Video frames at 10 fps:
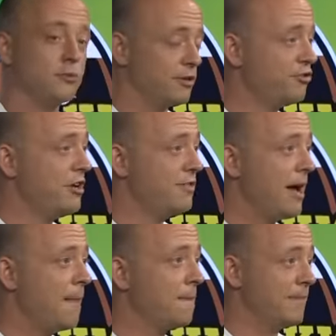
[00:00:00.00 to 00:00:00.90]
To achieve
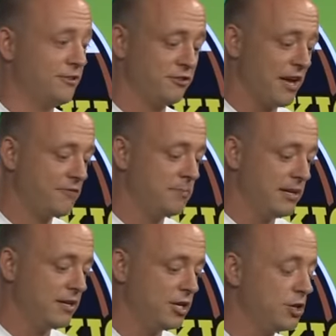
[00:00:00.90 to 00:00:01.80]
that, they just have to
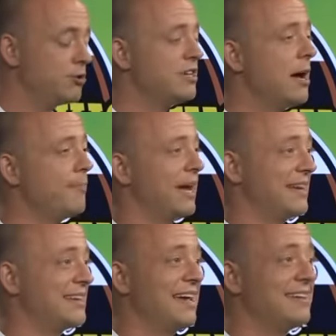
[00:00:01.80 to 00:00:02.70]
beat U T E P
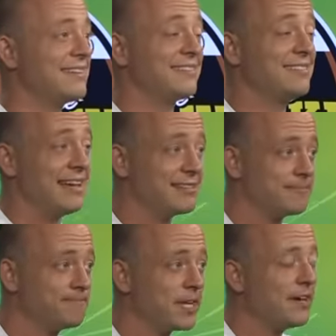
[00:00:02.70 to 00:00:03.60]
and Kent State.
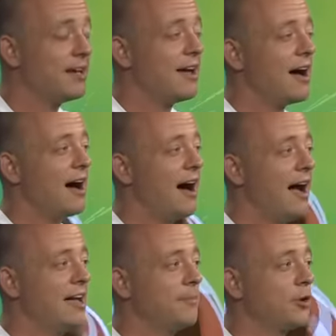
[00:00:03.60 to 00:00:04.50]

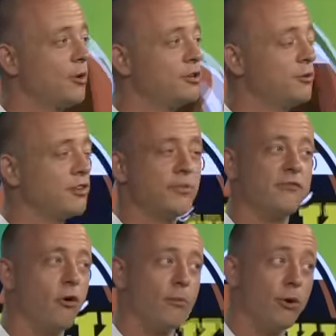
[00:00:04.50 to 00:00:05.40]
I am going to do
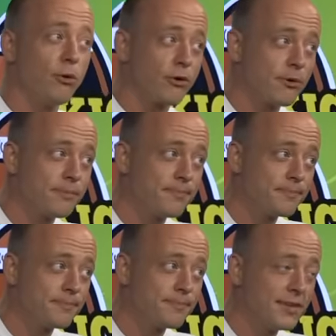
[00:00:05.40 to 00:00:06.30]
something far bolder,
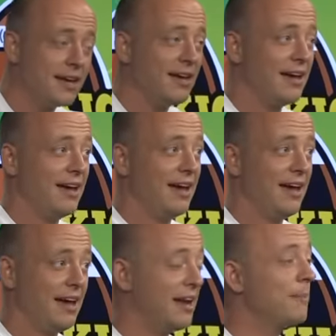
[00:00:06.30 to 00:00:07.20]

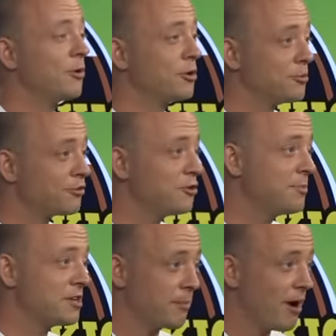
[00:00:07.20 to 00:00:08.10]
and I'm going to
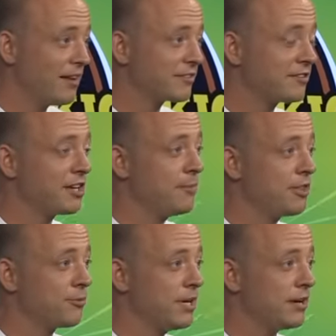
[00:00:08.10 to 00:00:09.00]
assume that Nebraska is going to
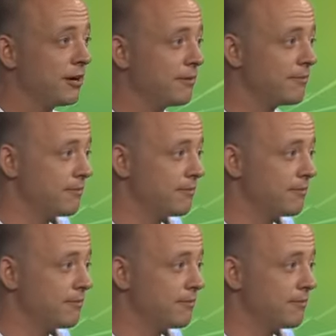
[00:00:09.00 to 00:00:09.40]
be three and oh.